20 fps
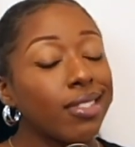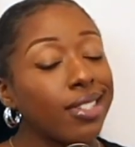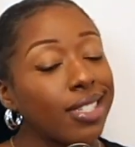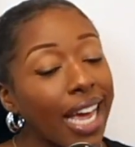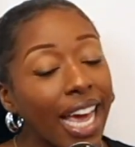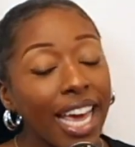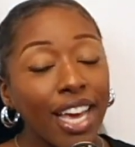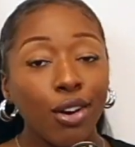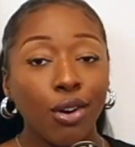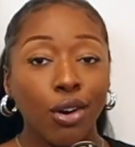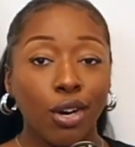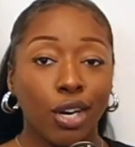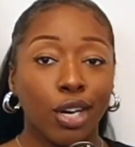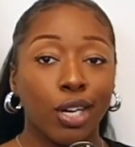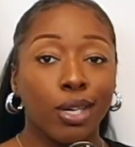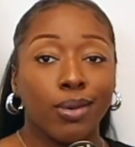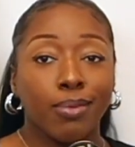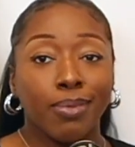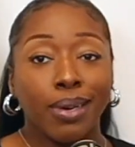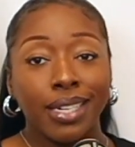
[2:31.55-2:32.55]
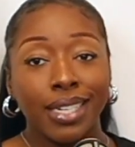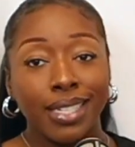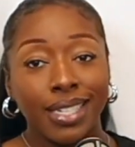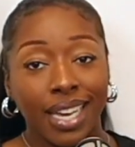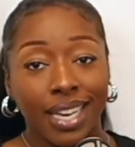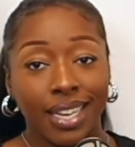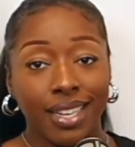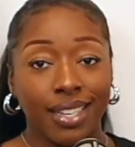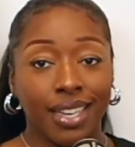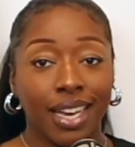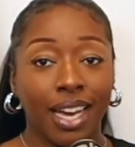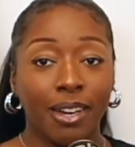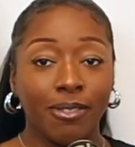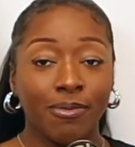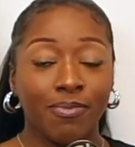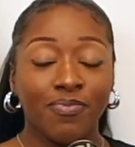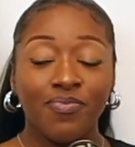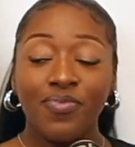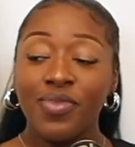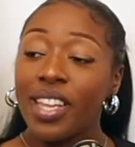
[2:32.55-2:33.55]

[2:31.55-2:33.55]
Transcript: they ain't got a clue about the dating game.